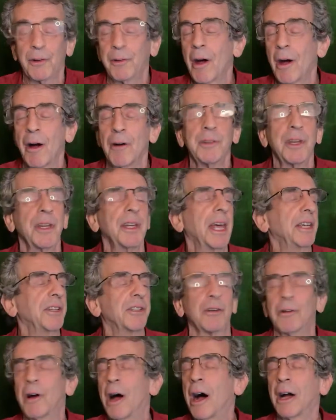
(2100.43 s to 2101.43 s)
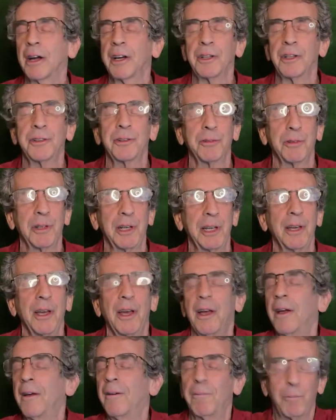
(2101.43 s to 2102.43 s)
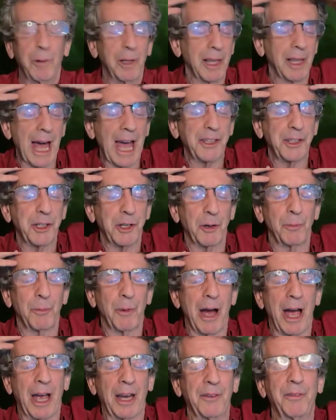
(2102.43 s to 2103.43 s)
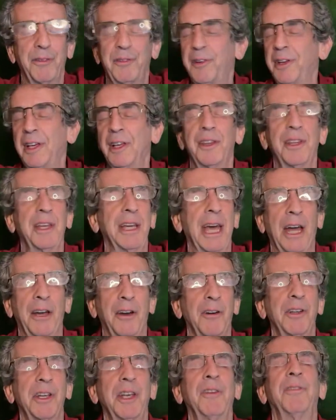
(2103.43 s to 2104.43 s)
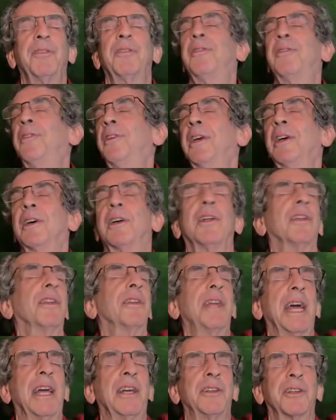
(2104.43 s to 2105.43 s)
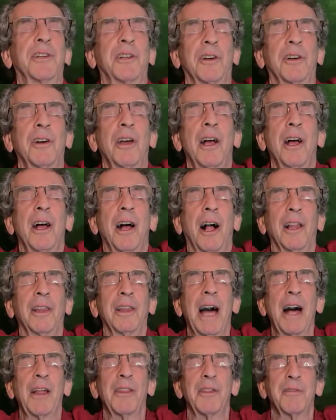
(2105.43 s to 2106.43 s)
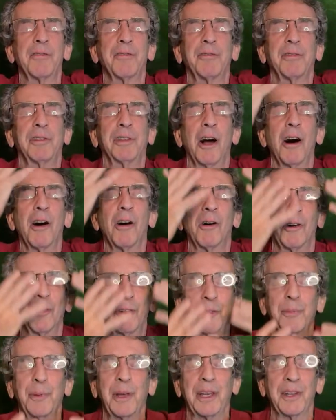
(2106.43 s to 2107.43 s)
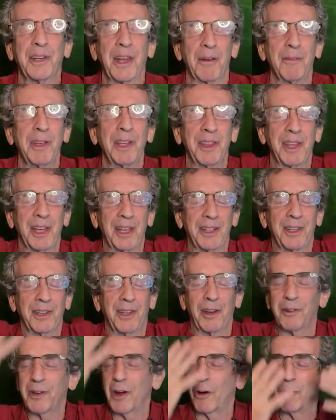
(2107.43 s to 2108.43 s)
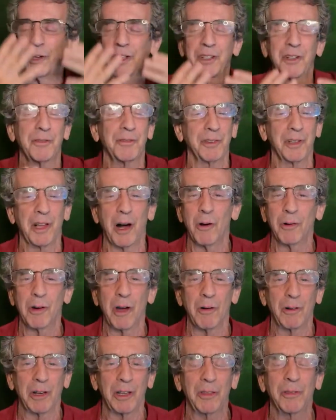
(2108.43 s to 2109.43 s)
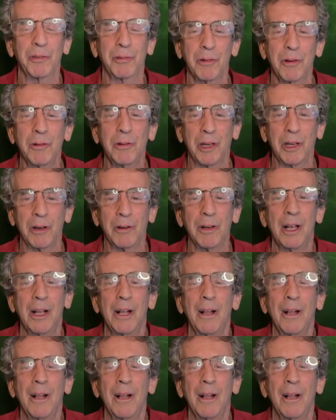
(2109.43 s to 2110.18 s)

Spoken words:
go into nature, hug a tree, relax your mind, feel the energy, feel nature, allow the flows, because everything, there's always a flow going through you